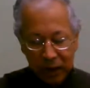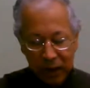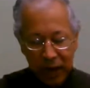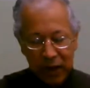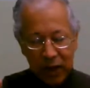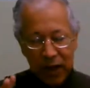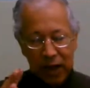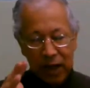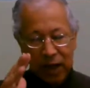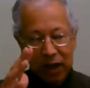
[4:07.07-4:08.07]
And
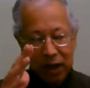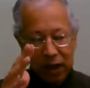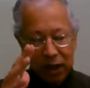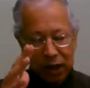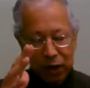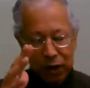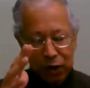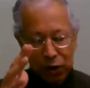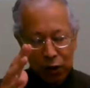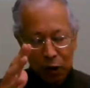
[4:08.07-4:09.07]
then the
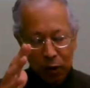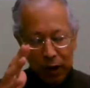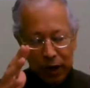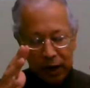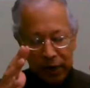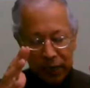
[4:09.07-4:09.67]
story